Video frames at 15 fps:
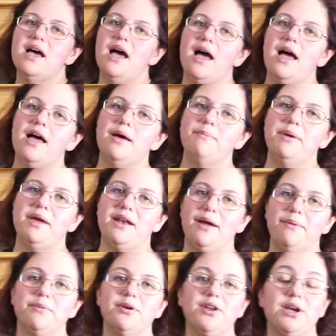and
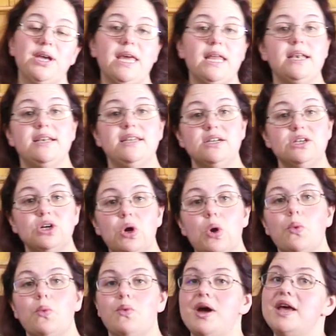I'm going to get
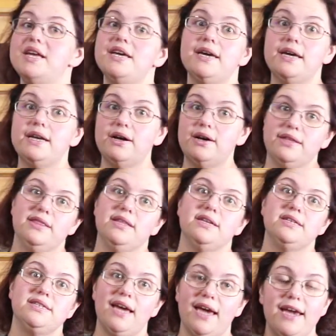dinner ready and on the
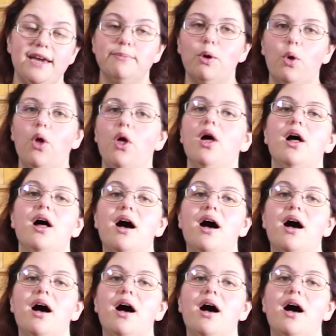table.